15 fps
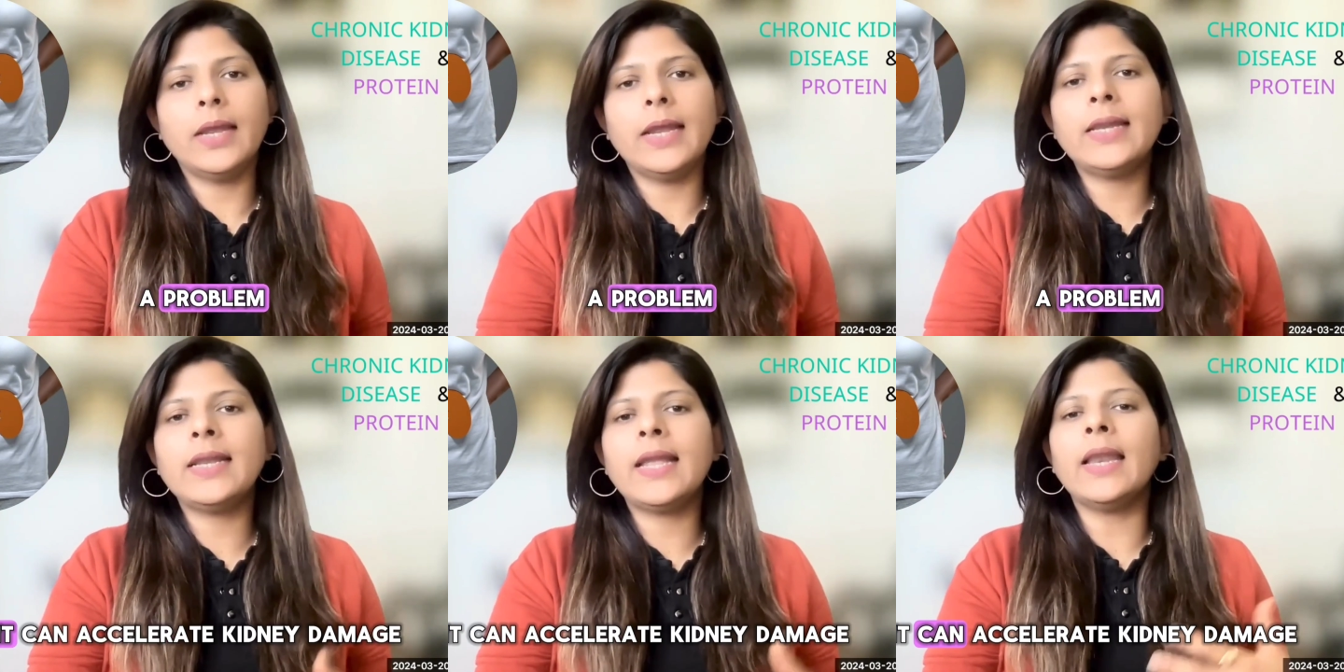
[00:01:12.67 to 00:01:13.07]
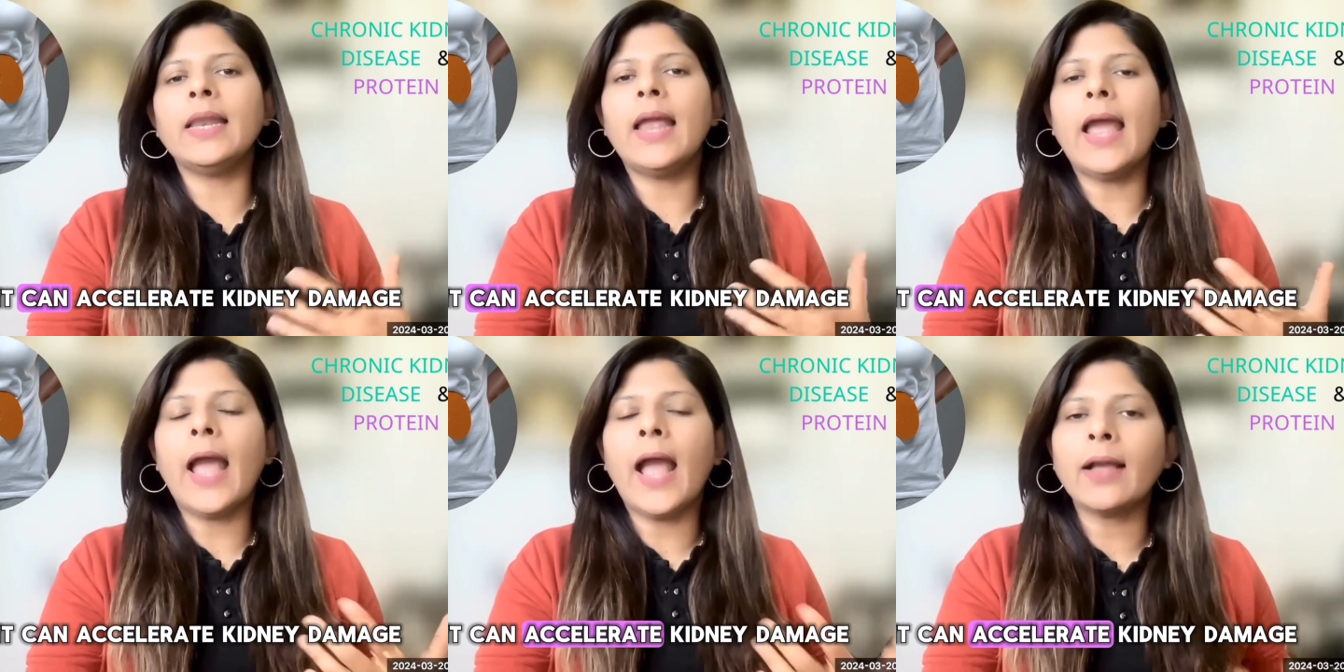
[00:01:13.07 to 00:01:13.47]
It
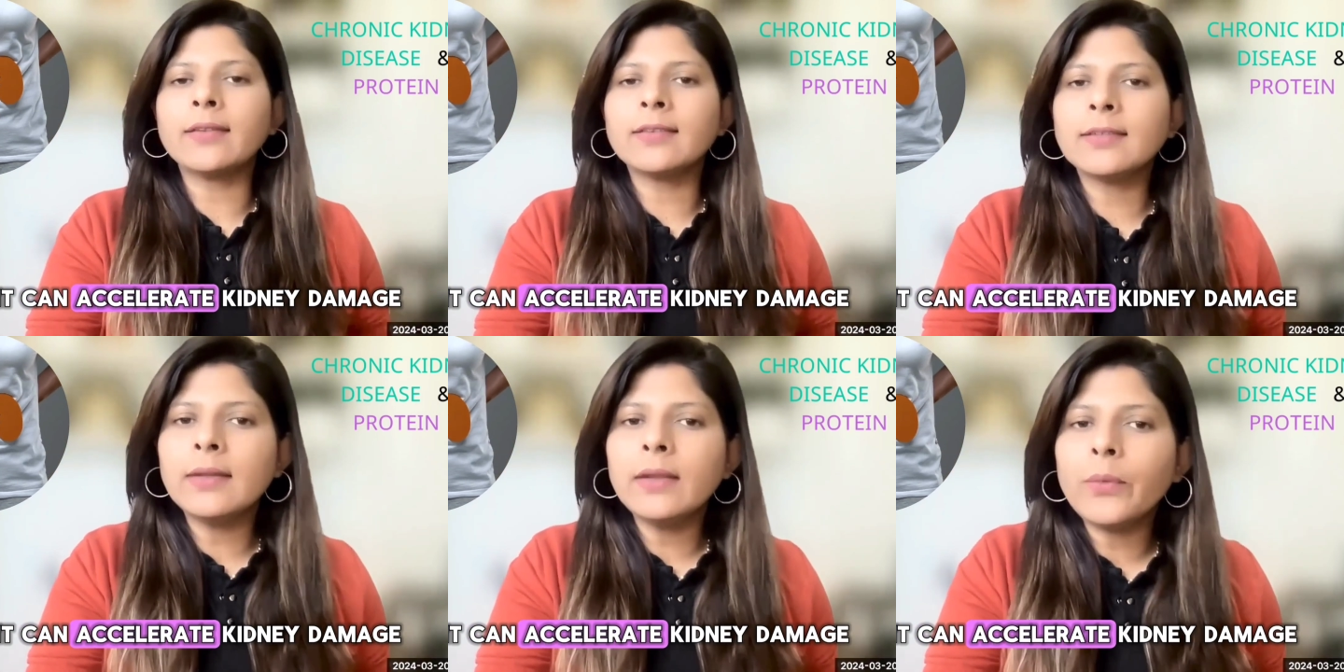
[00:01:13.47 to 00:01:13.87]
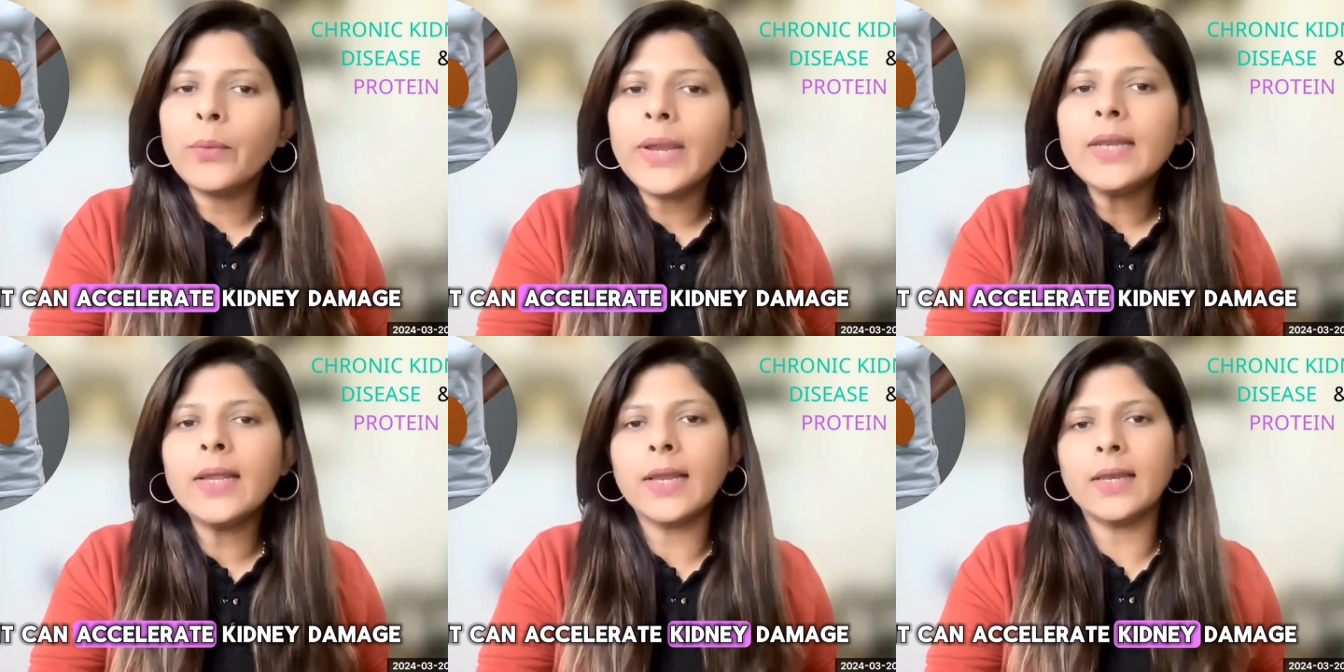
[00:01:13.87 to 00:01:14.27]
can
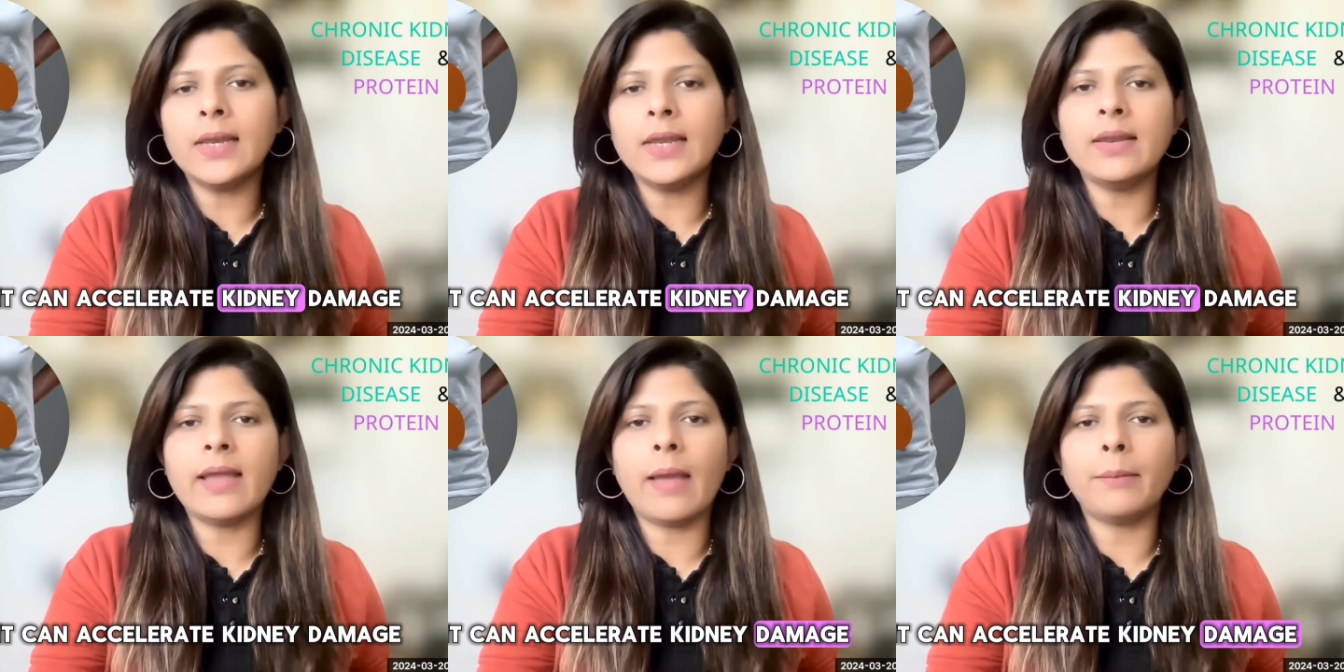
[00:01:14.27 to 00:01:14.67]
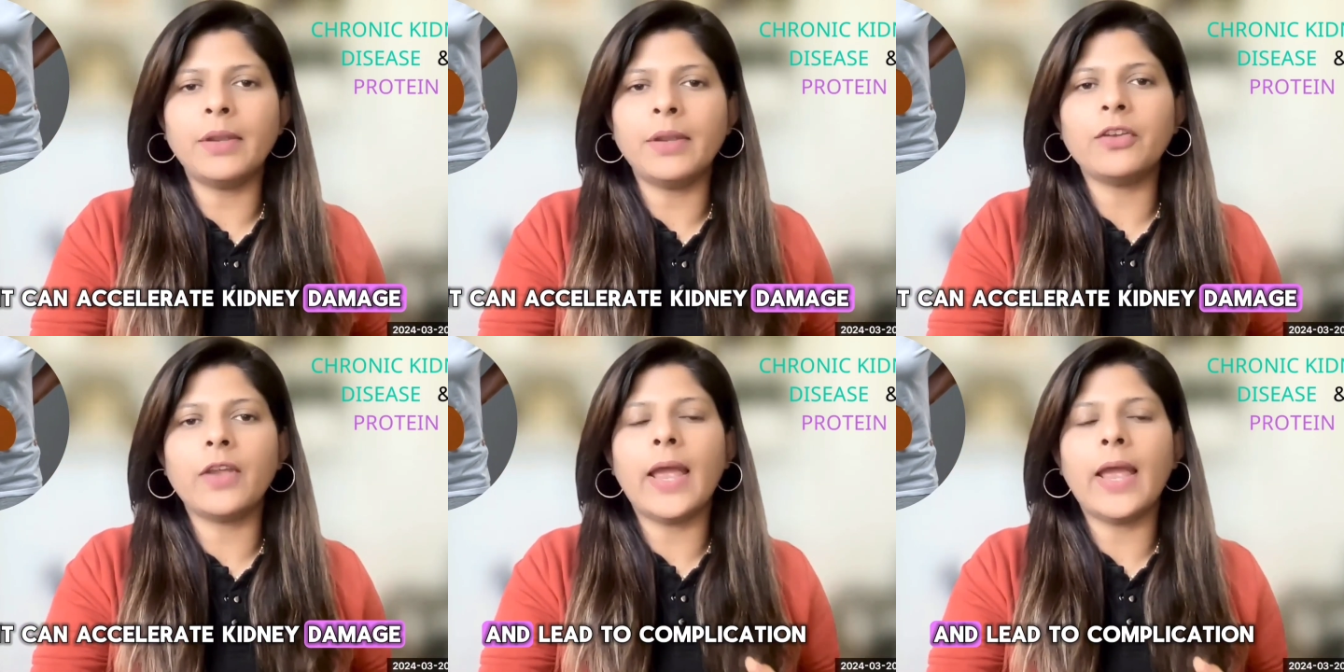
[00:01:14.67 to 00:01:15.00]
accelerate kidney damage